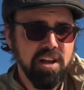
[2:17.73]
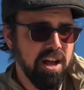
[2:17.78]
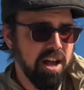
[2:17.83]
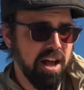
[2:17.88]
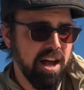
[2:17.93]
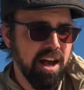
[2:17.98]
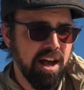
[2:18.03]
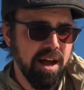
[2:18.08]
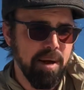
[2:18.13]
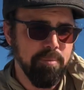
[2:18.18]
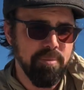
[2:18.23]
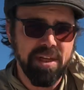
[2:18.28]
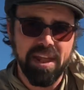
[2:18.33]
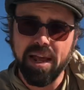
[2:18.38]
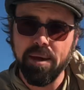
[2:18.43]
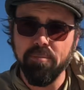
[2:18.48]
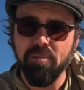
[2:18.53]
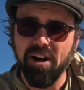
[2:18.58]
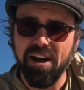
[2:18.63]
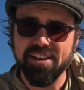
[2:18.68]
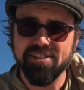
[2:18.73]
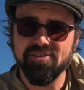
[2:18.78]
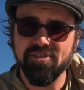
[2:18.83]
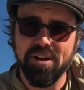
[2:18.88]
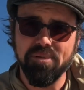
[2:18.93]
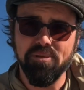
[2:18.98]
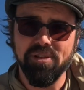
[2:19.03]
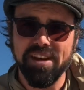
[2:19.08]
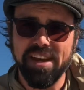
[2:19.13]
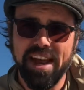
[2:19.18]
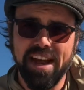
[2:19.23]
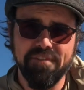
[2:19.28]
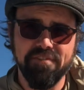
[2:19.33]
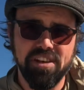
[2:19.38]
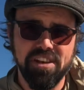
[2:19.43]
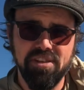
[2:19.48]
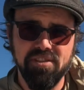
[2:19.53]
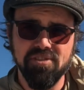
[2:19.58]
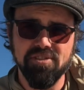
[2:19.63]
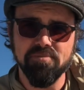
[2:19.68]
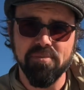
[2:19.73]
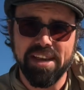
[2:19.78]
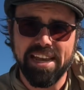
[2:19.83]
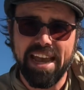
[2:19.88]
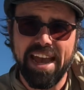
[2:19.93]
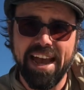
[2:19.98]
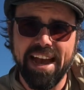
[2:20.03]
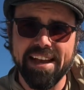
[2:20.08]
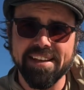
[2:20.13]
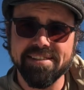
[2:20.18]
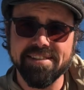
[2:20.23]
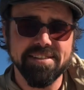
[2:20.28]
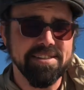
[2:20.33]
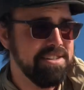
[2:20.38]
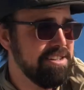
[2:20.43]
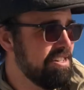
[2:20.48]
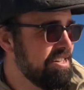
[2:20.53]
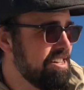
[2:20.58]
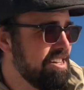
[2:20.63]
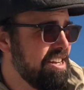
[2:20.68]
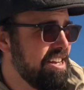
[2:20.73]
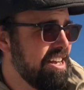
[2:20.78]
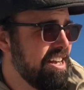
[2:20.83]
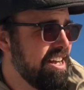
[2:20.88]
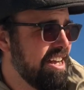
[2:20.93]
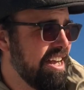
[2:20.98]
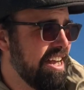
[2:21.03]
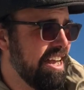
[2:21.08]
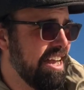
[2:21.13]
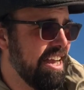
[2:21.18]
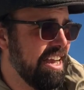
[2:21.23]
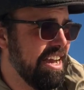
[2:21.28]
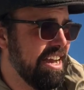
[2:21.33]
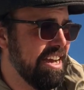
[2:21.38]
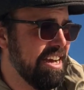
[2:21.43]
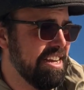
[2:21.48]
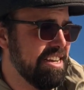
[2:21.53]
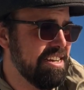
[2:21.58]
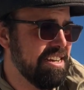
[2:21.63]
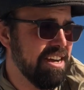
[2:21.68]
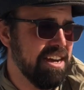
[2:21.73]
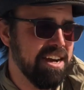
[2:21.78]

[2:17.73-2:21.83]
that I bought so I wouldn't have to use my gas. And